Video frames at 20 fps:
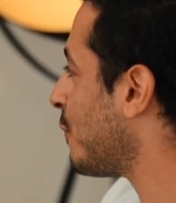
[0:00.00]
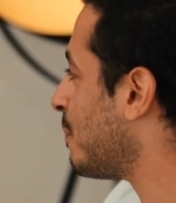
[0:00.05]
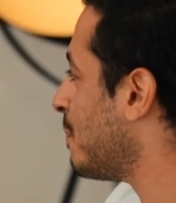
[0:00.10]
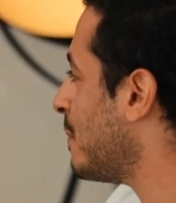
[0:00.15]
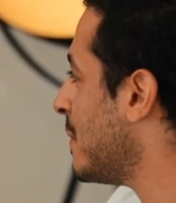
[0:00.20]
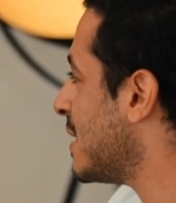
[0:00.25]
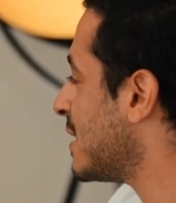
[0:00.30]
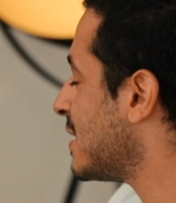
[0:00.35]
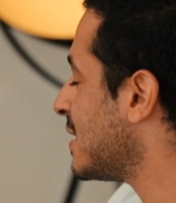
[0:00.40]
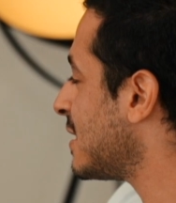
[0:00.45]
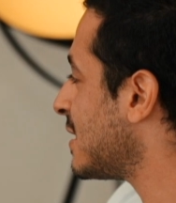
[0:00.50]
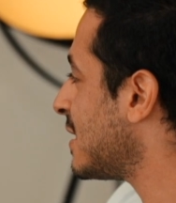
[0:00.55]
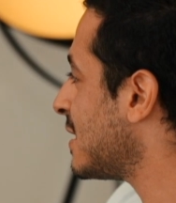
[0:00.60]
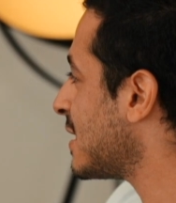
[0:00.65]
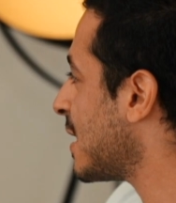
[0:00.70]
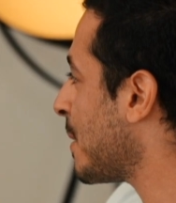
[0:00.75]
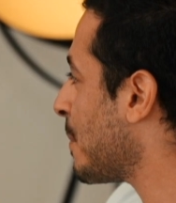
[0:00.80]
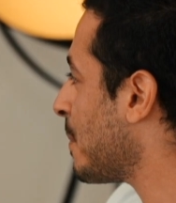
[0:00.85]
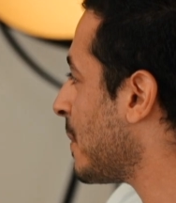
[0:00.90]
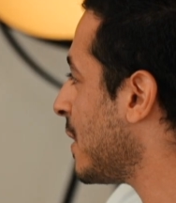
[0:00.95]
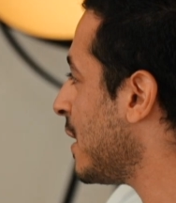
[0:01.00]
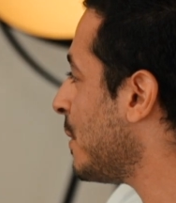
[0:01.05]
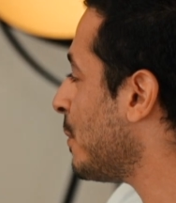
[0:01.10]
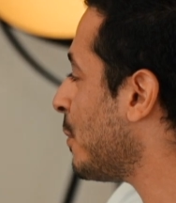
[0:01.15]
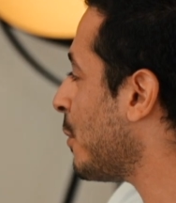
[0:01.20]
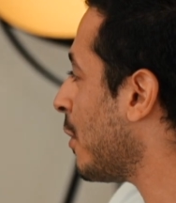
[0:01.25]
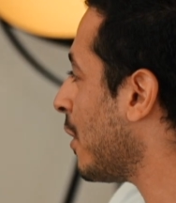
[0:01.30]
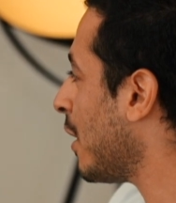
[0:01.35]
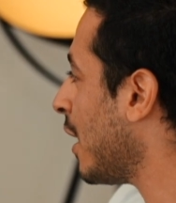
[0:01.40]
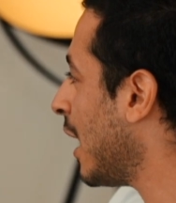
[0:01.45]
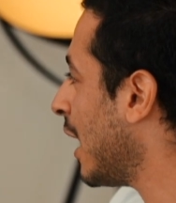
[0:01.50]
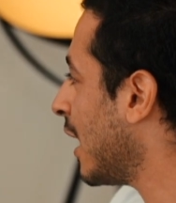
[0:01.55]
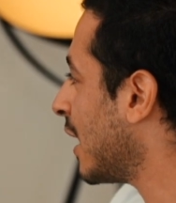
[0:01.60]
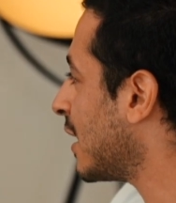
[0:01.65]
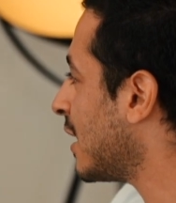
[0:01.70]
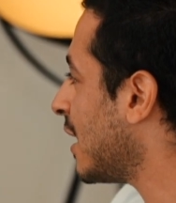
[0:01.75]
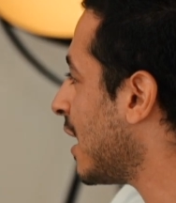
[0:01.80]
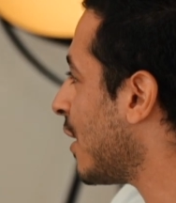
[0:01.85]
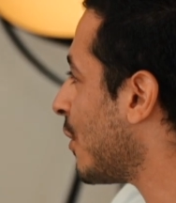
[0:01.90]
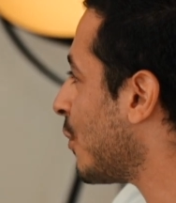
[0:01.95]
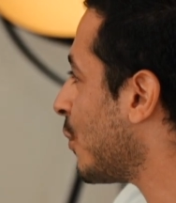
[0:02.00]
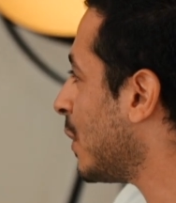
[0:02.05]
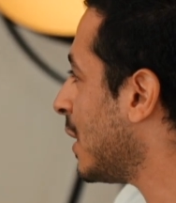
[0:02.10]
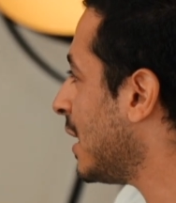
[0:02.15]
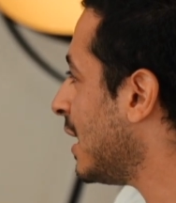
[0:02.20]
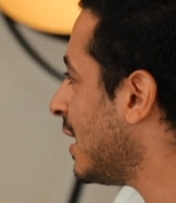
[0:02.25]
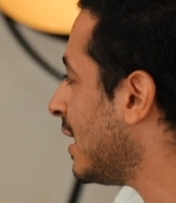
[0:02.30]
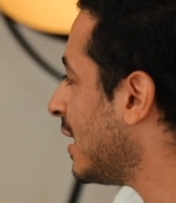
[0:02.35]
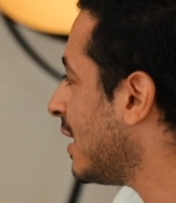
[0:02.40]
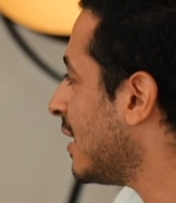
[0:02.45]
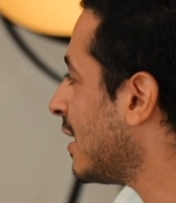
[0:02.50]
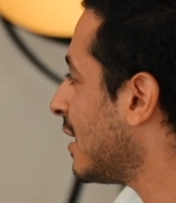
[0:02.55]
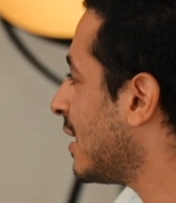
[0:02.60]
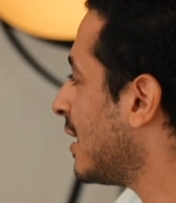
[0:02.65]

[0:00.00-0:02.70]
of businesses and people, like they are really